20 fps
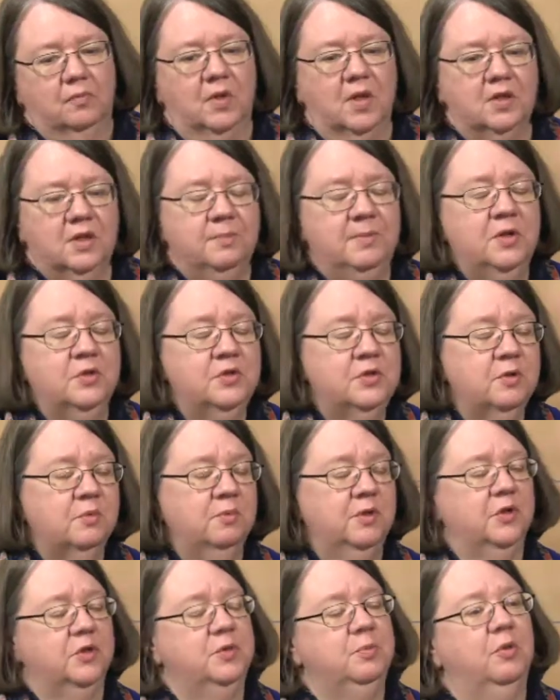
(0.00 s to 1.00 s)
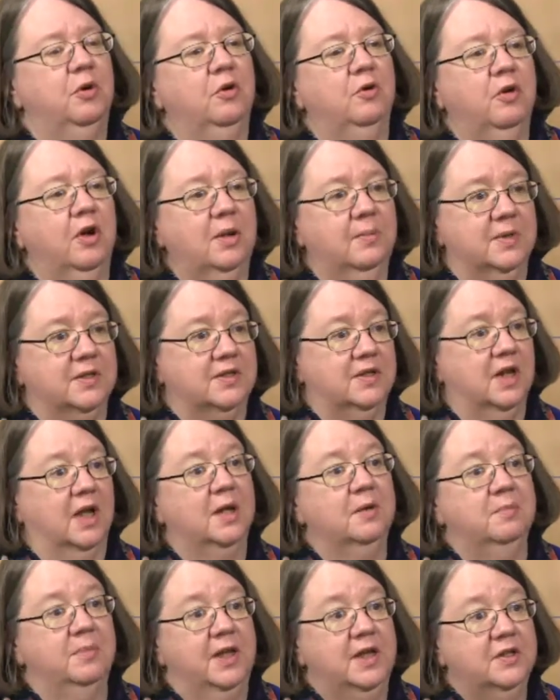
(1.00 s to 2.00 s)
The Meals on Wheels program is
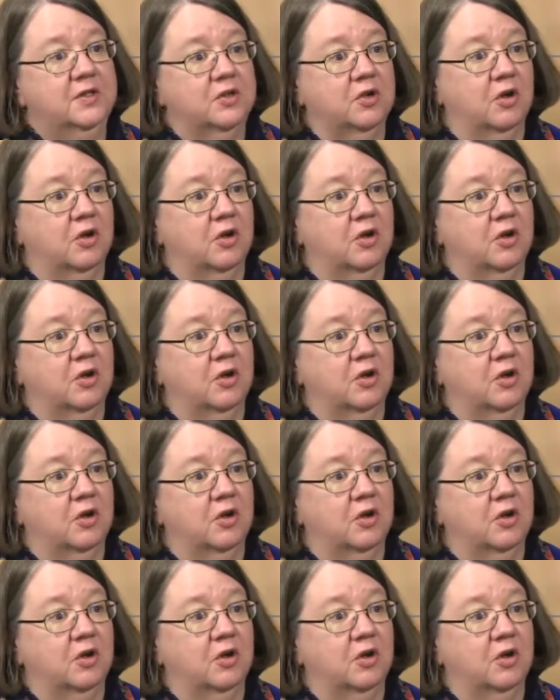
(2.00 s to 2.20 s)
not based